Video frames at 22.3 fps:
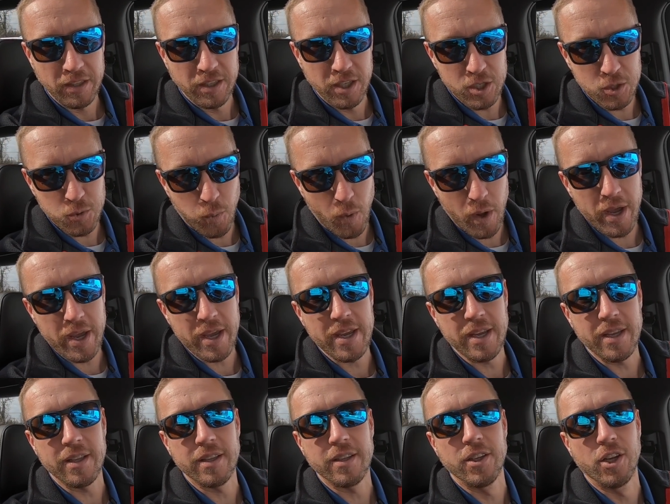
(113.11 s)
This
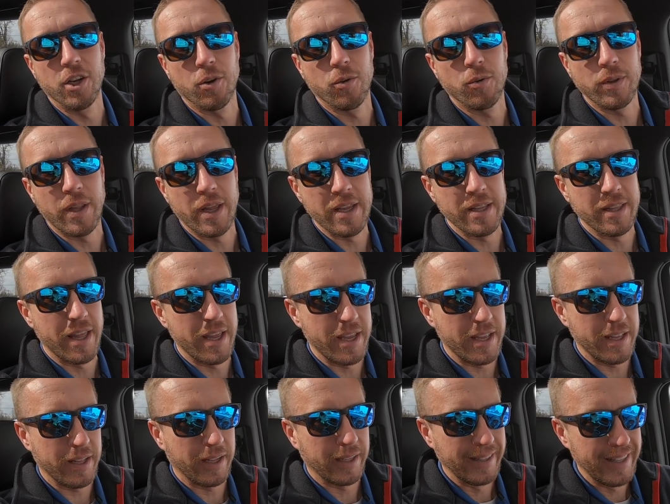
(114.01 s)
way, you know, they
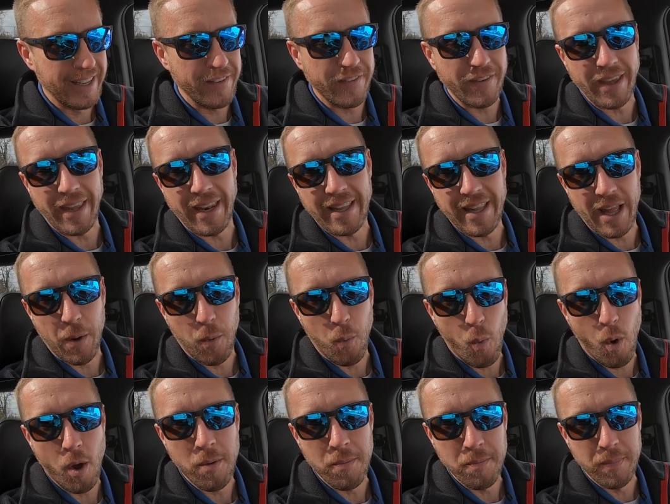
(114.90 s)
they alleviated
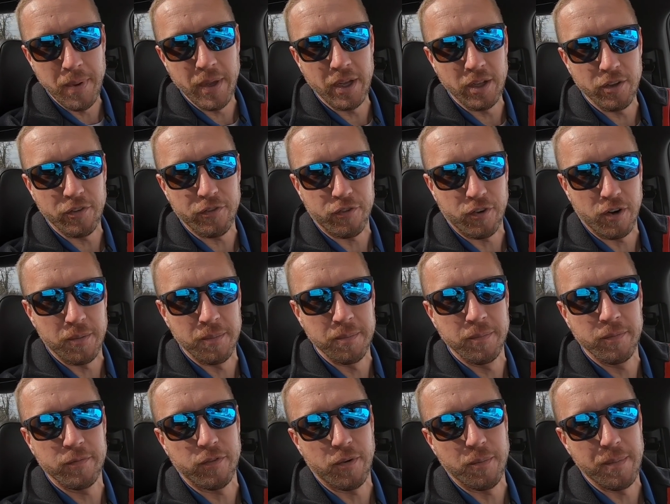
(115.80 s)
that one bill
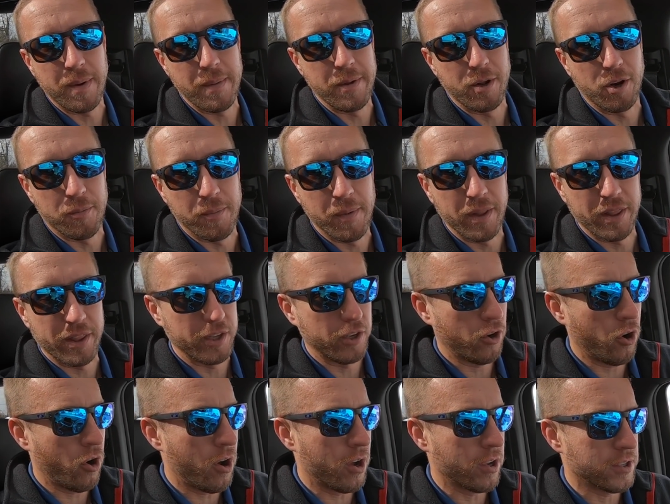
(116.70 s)
from from maybe their
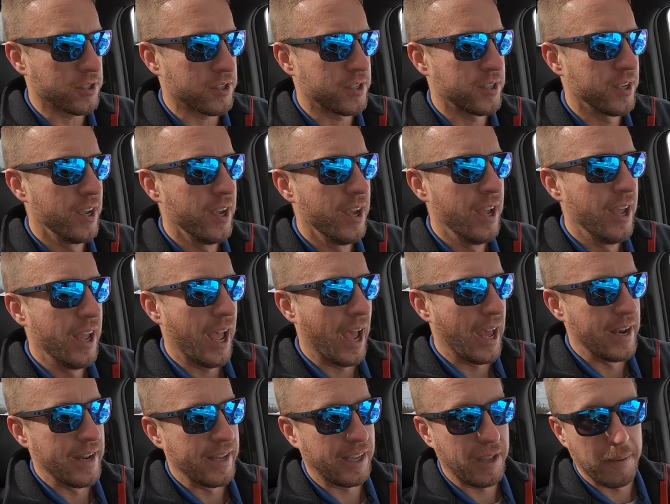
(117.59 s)
monthly costs,
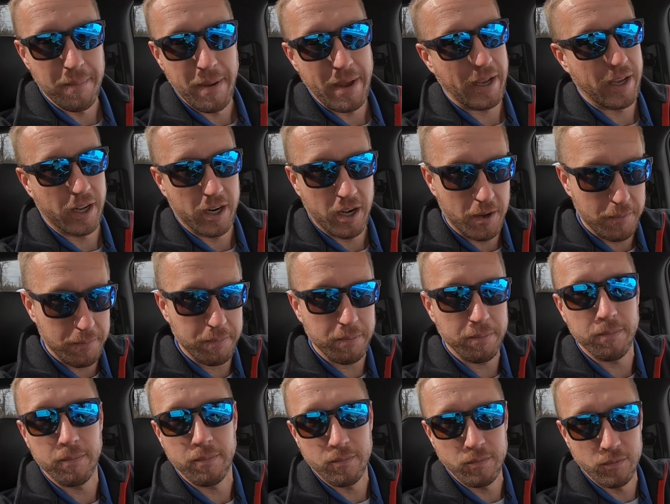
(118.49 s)
and they can make it
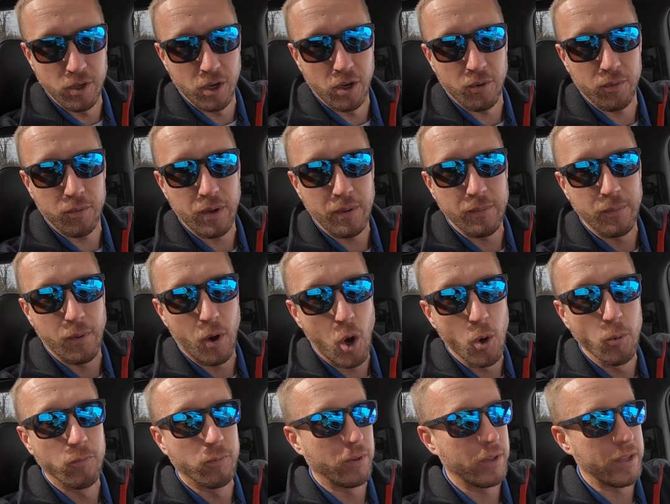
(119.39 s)
up you know,
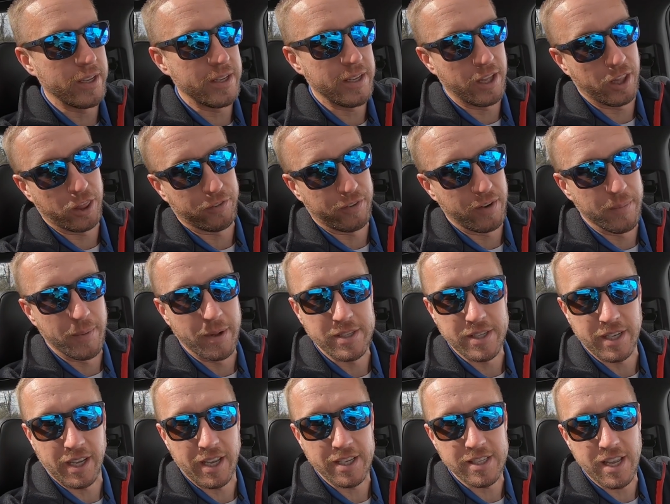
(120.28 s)
hopefully in three
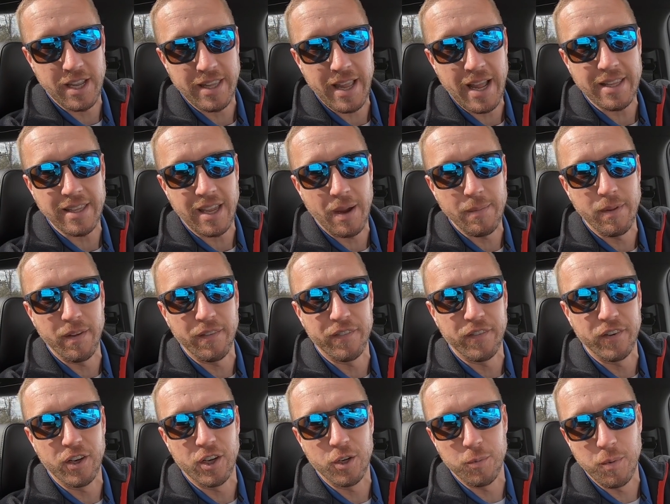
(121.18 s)
months, I guess at that time they
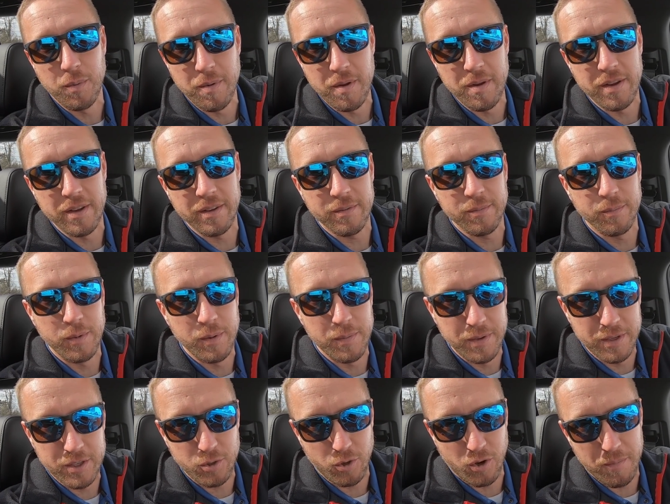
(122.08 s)
figured we'd be
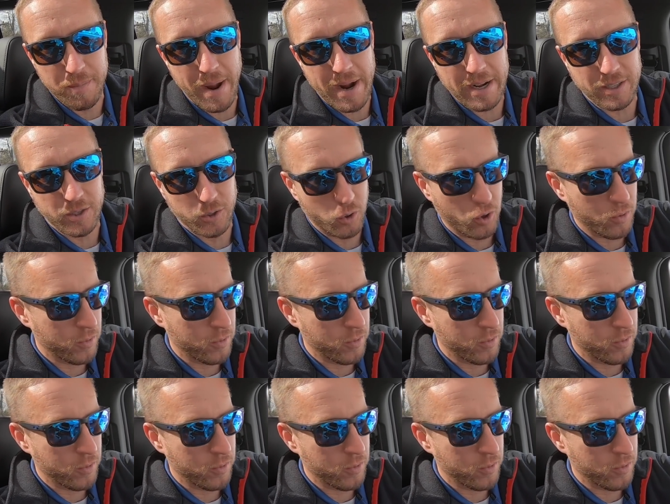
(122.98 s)
we'd be sort of back to